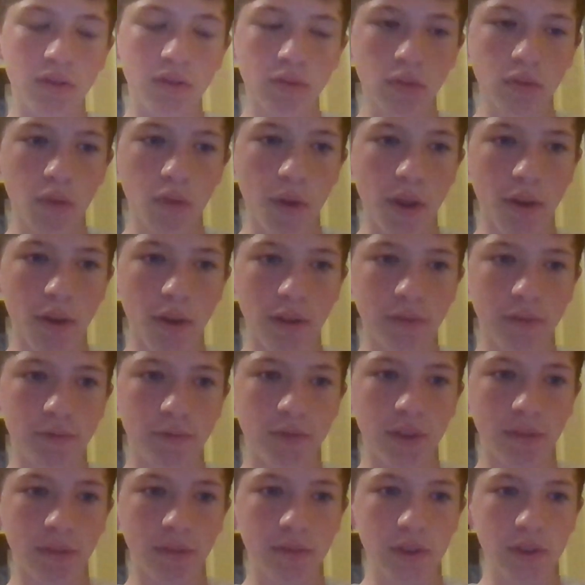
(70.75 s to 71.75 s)
We're on
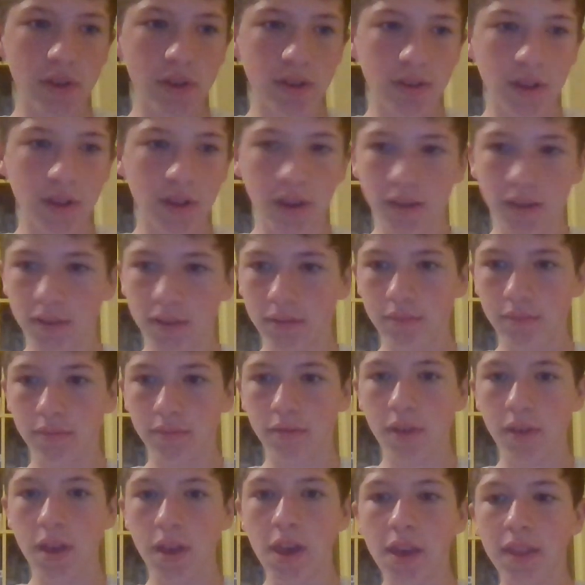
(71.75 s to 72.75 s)
56.
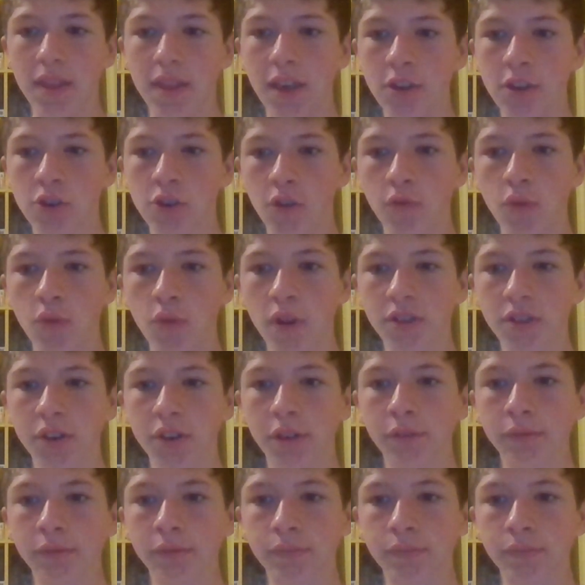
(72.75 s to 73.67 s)
Thank you all for watching.